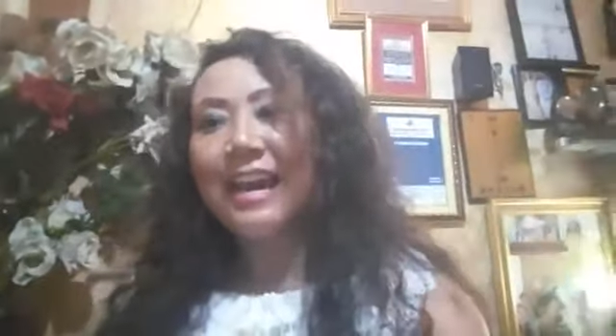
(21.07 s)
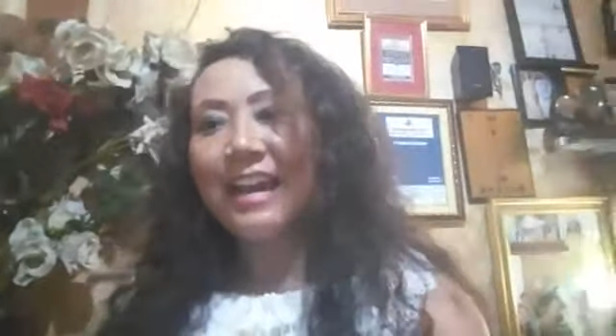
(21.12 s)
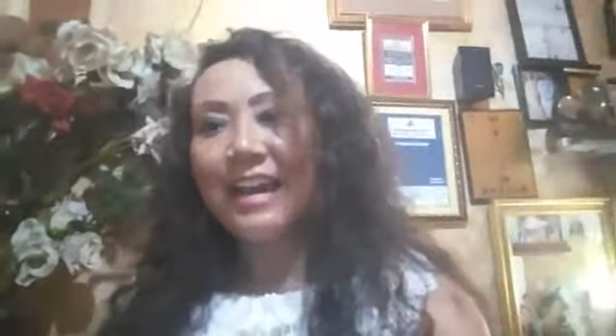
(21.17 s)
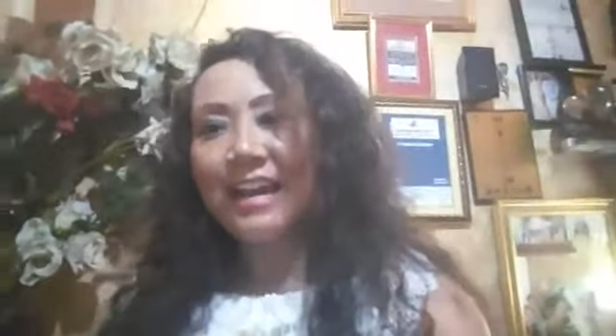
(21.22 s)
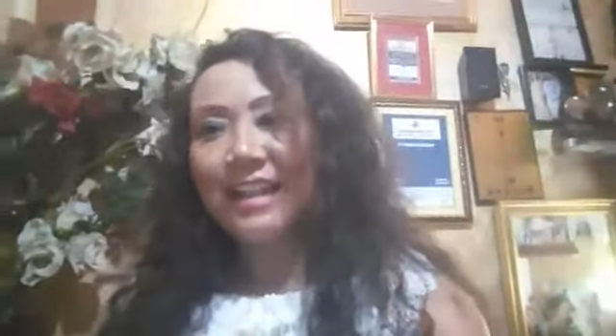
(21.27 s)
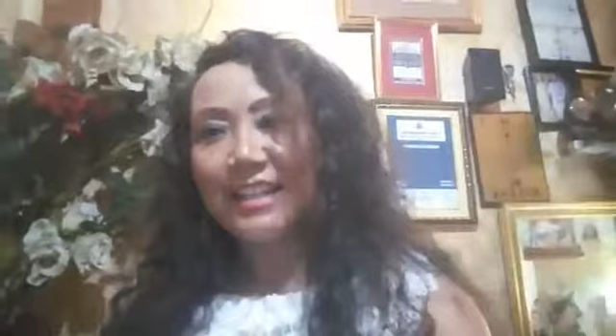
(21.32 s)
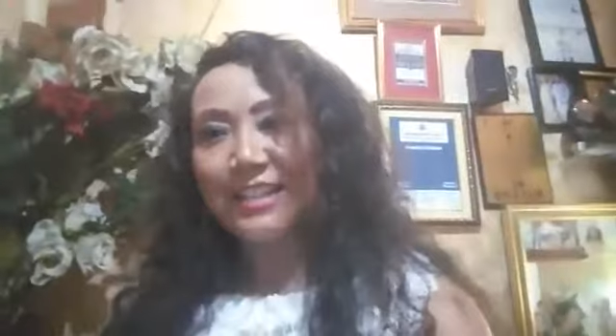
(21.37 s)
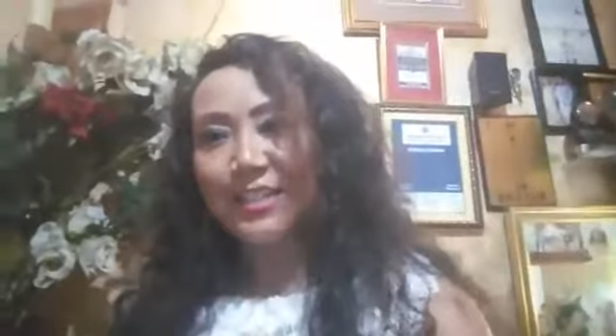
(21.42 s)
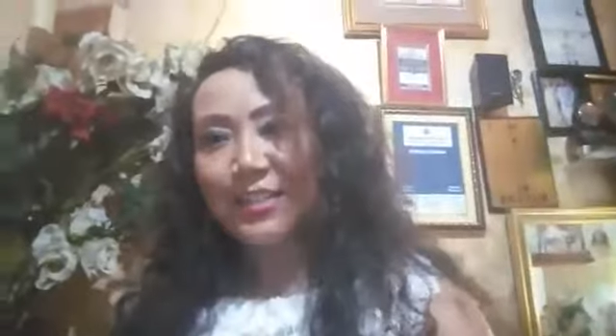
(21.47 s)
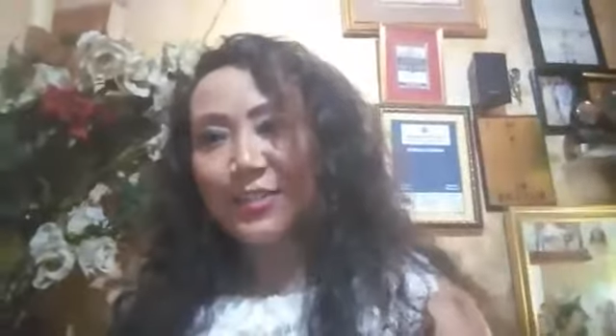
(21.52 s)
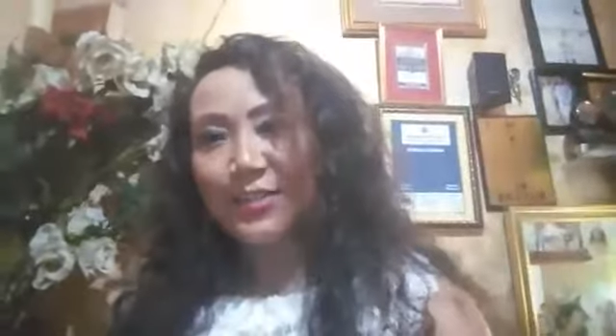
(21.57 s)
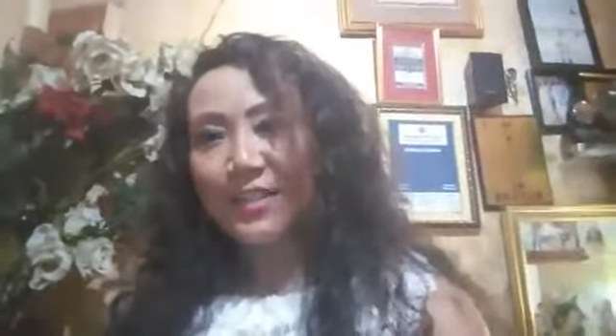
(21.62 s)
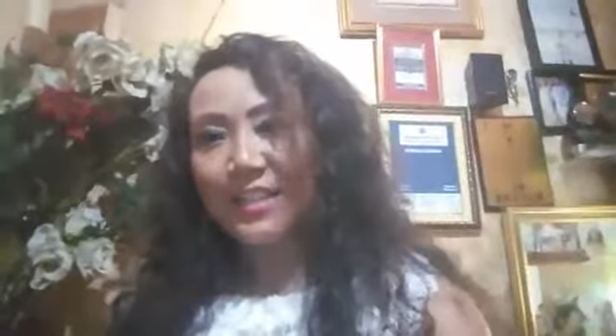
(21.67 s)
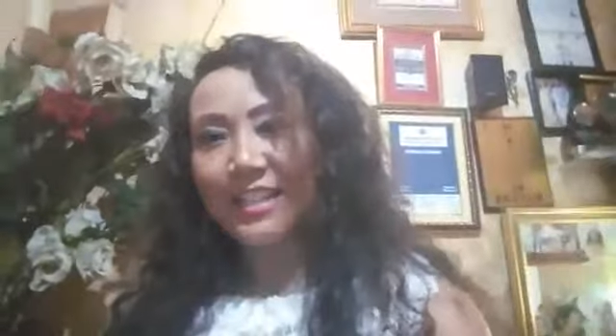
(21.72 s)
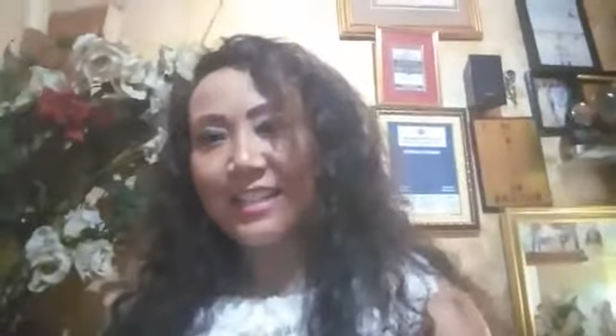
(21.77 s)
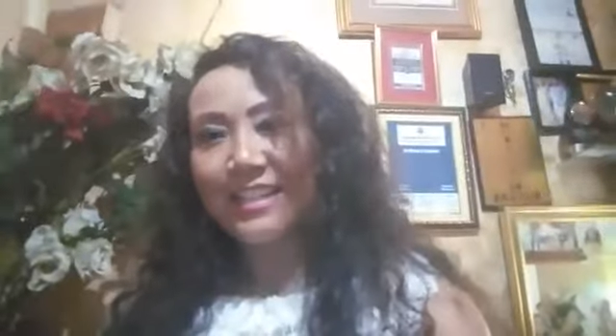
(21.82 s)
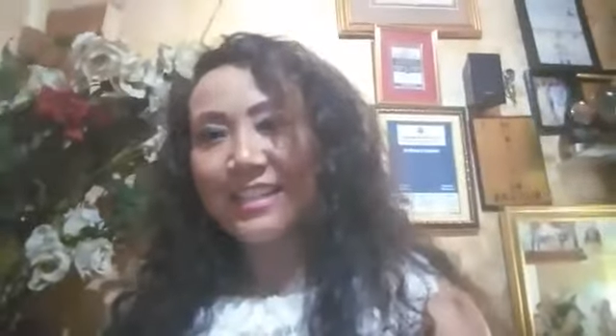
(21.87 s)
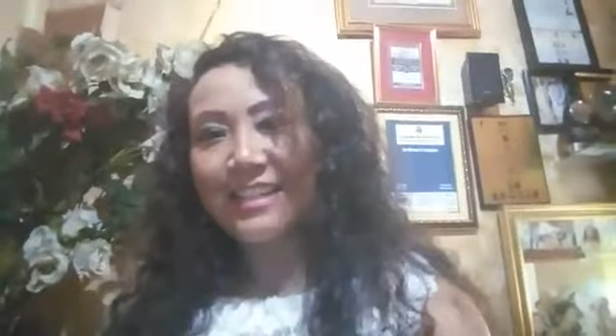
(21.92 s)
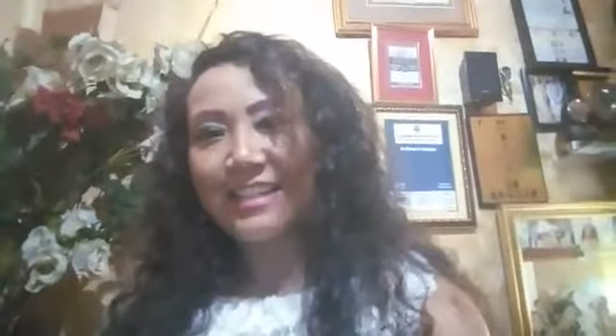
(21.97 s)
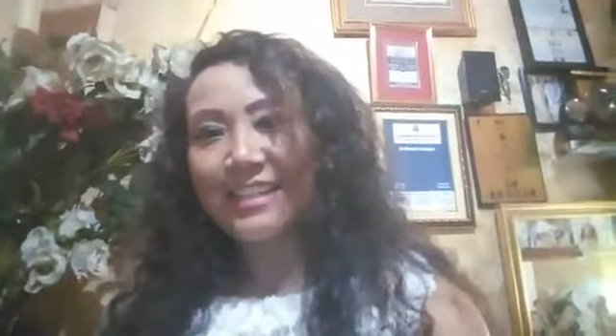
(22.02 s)
and
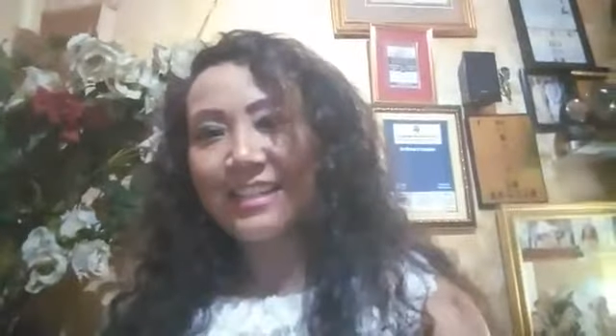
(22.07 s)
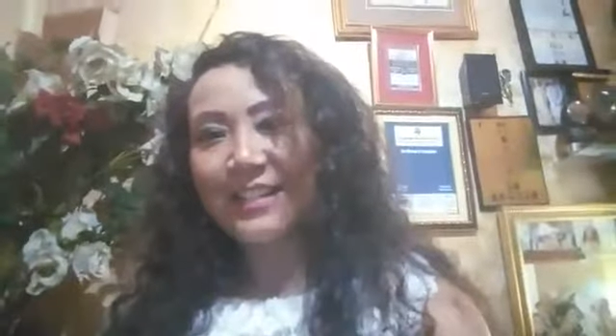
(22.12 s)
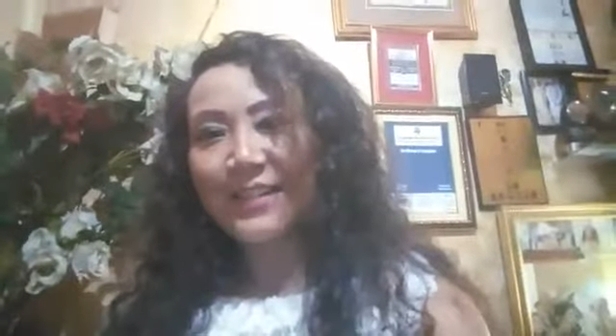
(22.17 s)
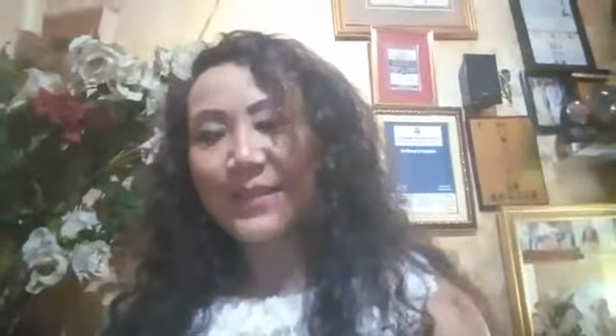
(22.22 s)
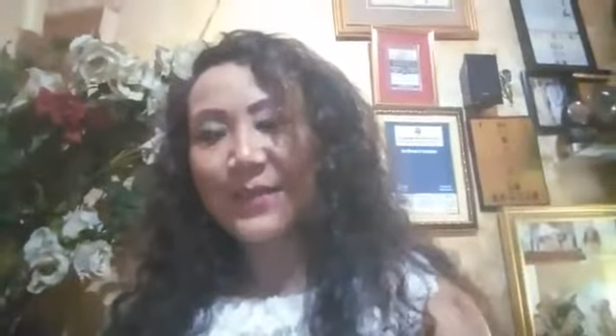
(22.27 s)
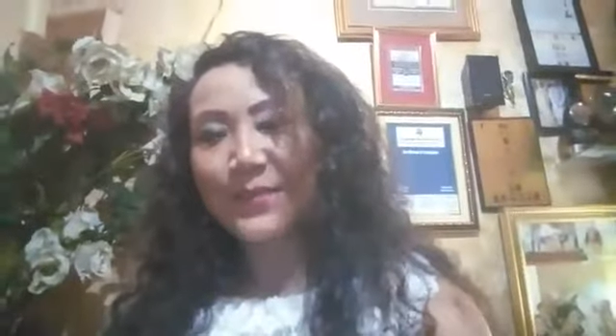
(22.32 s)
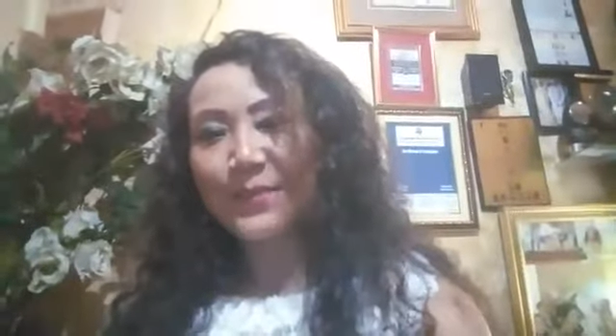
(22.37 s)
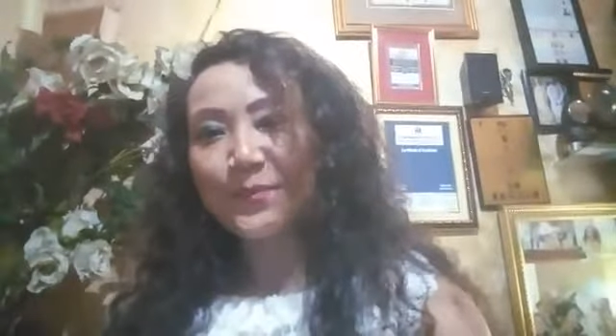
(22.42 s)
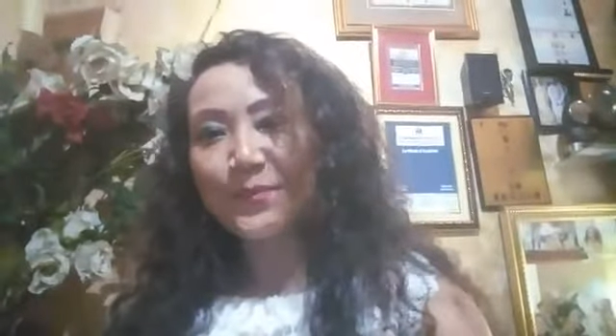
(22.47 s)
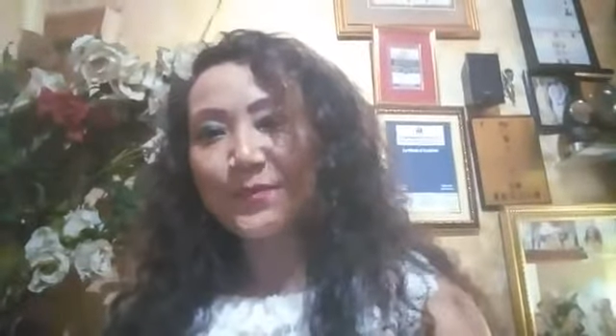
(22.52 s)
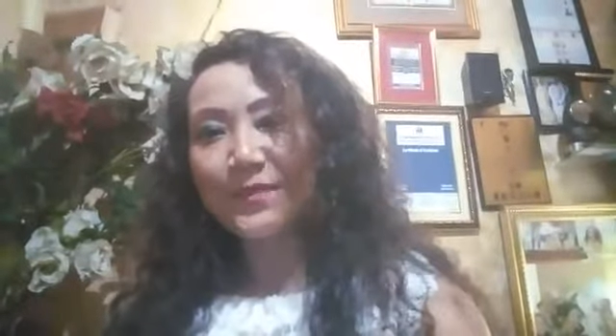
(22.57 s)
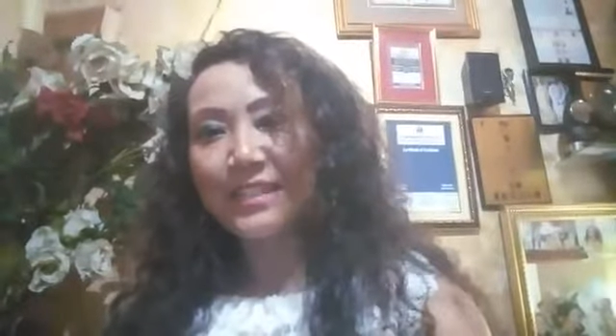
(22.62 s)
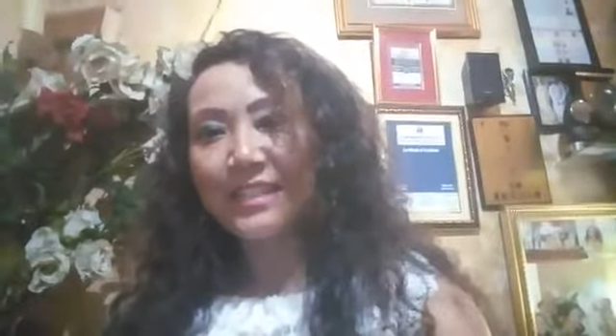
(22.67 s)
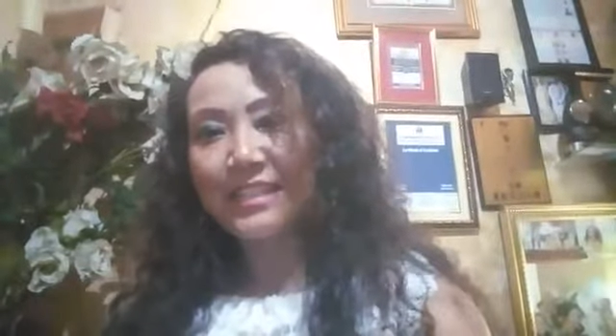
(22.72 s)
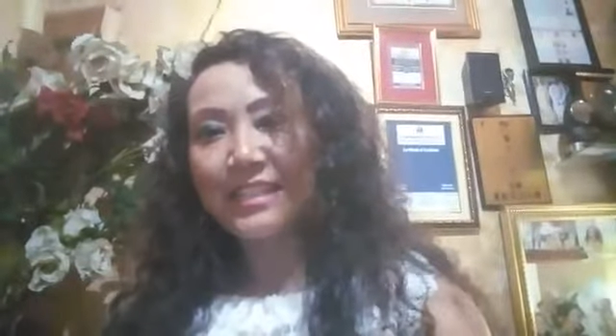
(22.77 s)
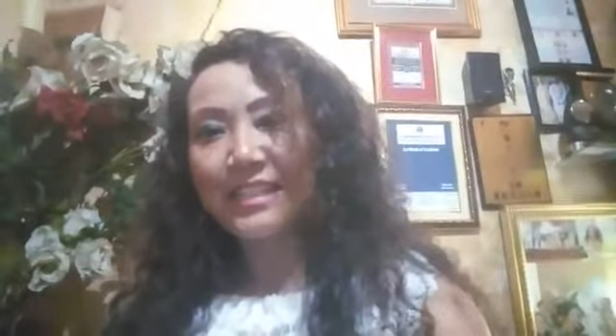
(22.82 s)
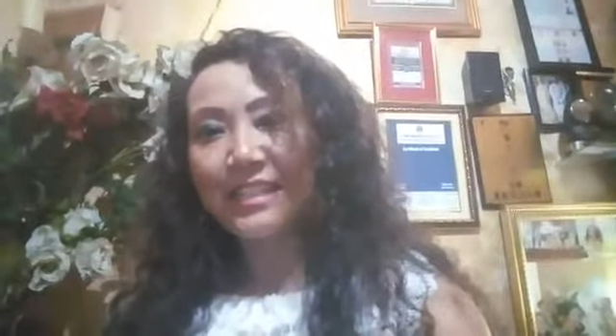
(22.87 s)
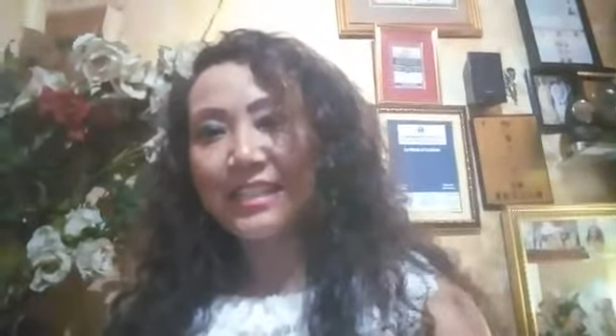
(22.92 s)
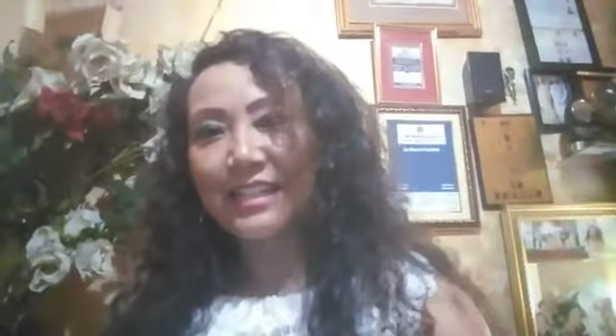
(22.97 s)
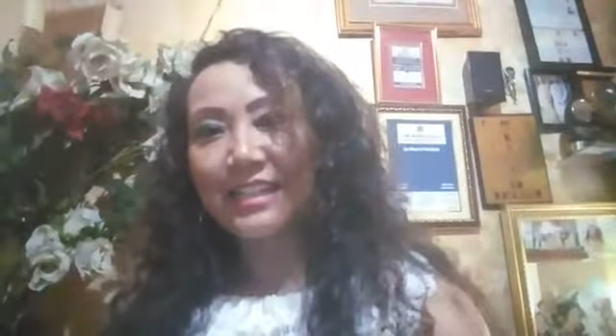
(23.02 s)
today um,
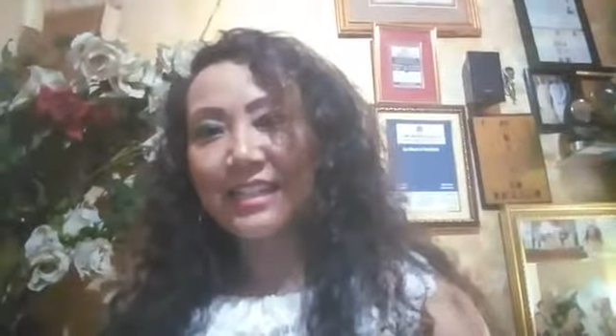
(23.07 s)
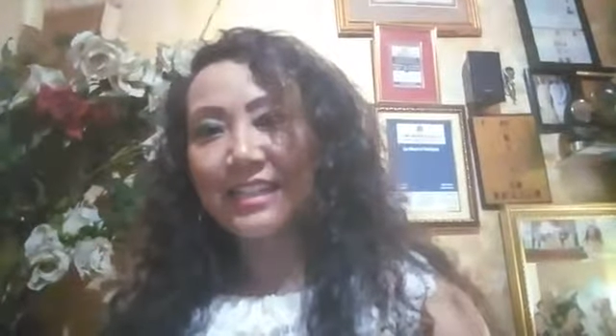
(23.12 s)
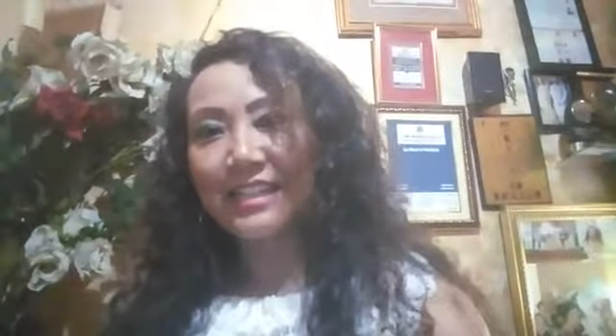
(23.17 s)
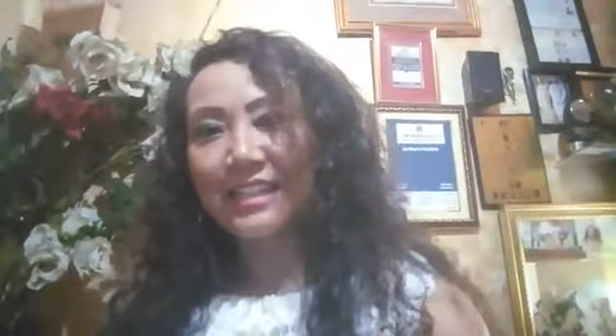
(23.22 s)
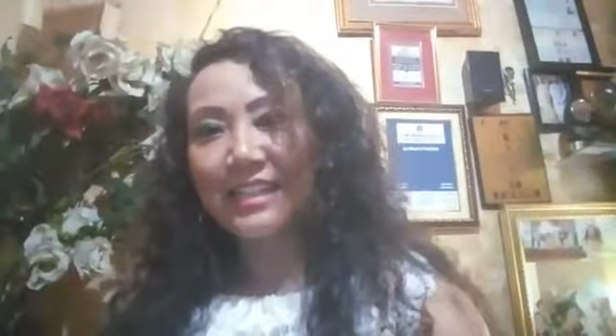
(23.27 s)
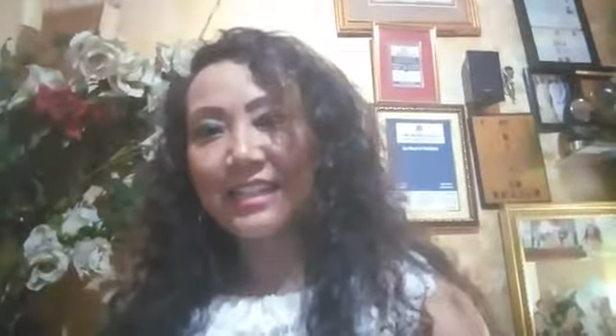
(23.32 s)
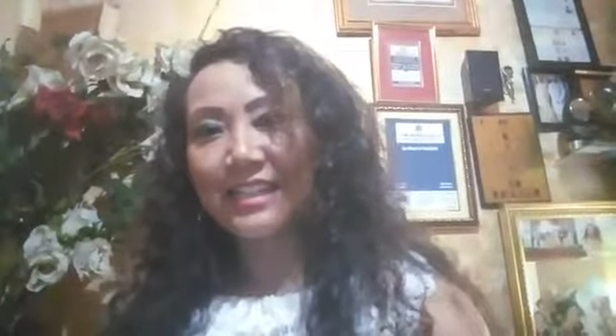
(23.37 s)
uh,